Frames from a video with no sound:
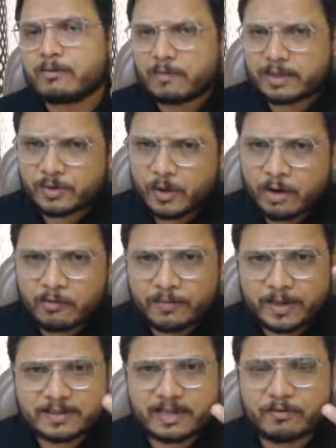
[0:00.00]
Once you have
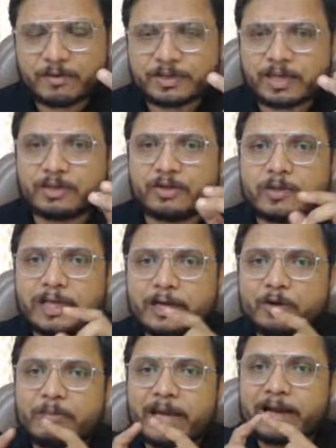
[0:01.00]
phase equation, you need
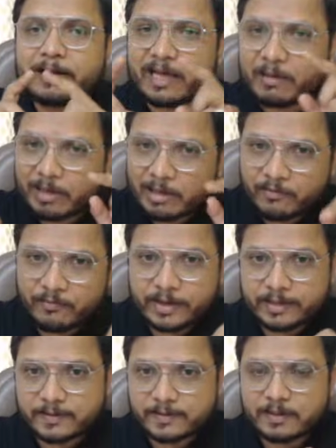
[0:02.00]
to make a table of
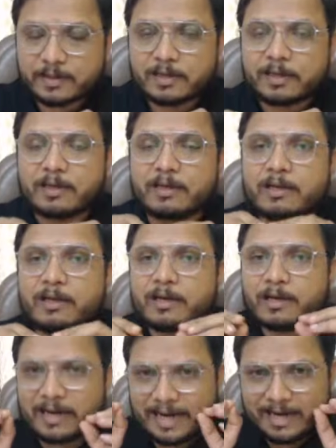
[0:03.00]
phase.
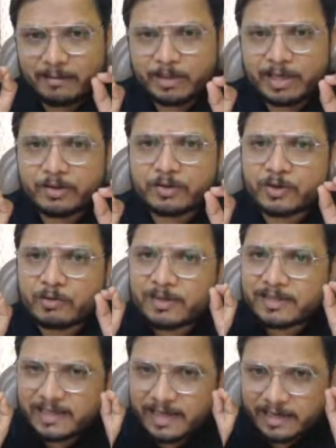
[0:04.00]
Randomly, you should be
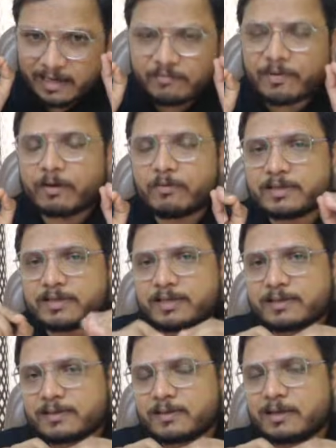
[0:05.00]
selecting
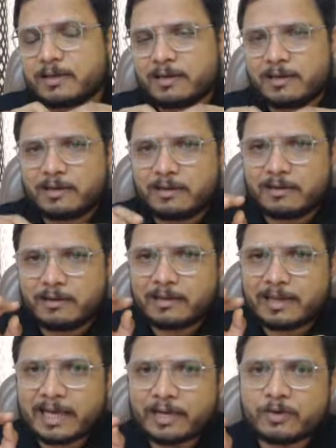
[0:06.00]
frequencies
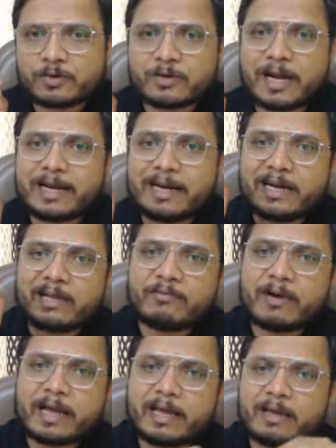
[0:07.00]
like you should
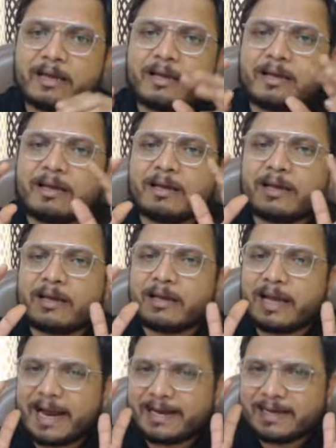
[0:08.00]
identify
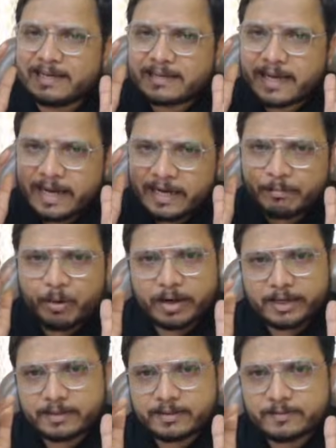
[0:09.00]
at least eight
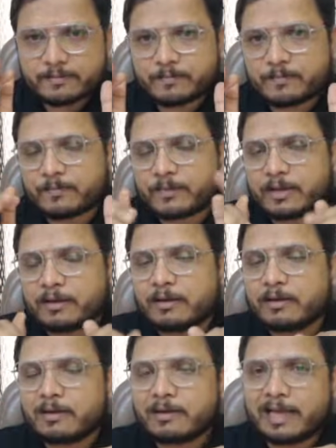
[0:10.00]
points
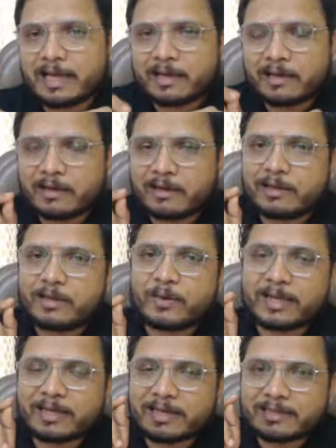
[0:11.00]
like you
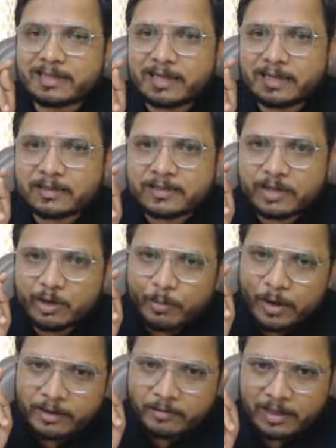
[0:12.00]
can consider
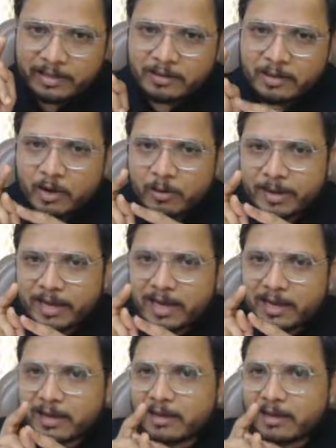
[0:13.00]
0.1 omega